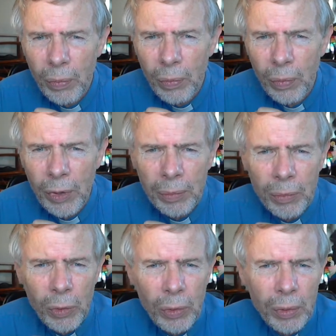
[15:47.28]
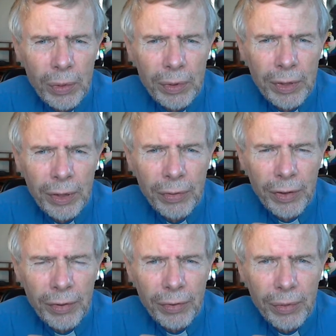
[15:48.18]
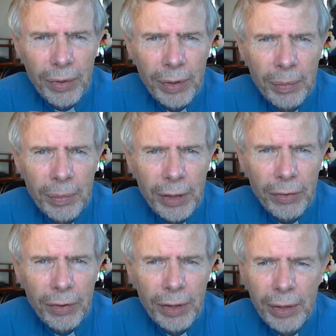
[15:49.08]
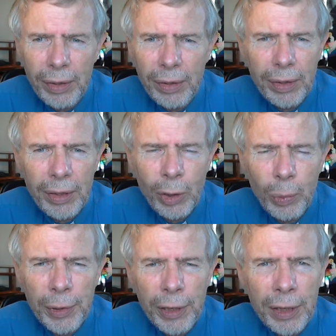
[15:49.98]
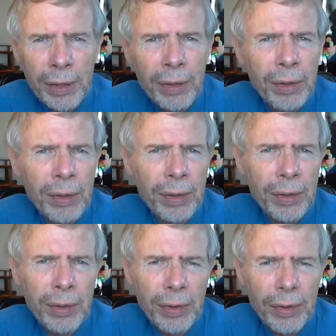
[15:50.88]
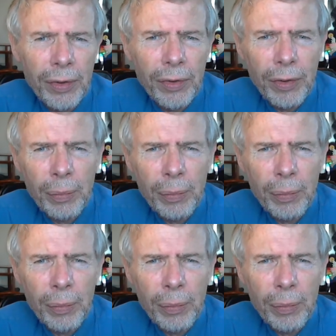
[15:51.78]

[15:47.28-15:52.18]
One more notice. I'm actually opening St.